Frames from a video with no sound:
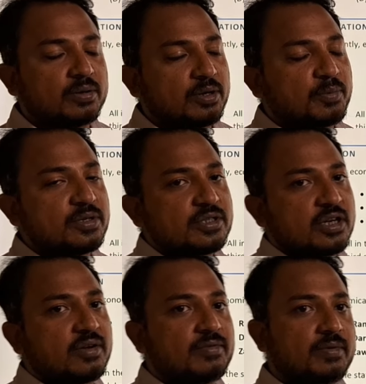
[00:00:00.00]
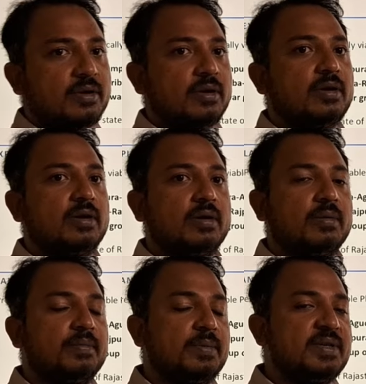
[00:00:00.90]
deposition of
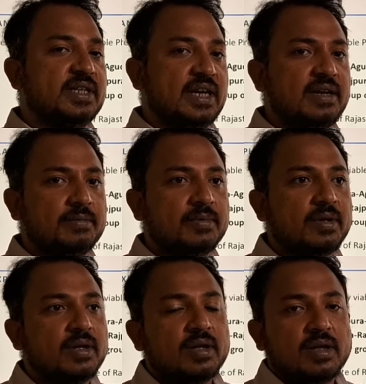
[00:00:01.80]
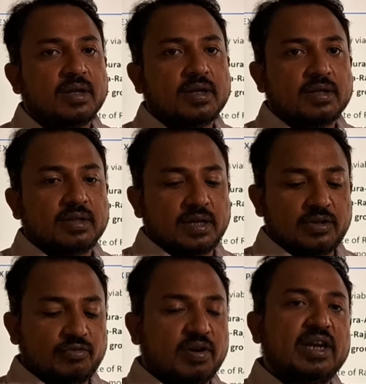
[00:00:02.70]
PBZ. That
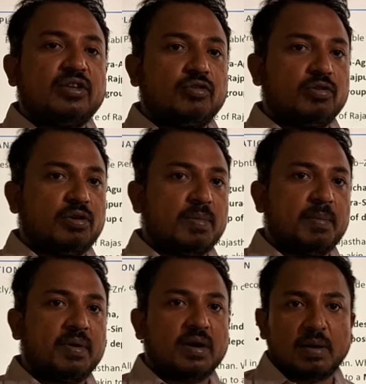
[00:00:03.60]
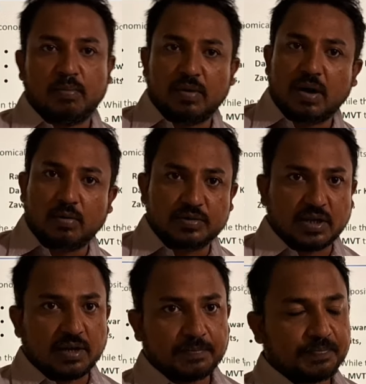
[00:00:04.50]
is, one is your, remember, Rampura
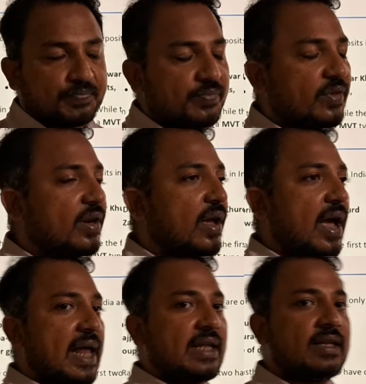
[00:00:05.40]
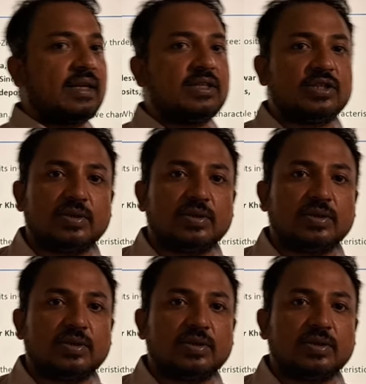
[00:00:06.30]
Agucha, another is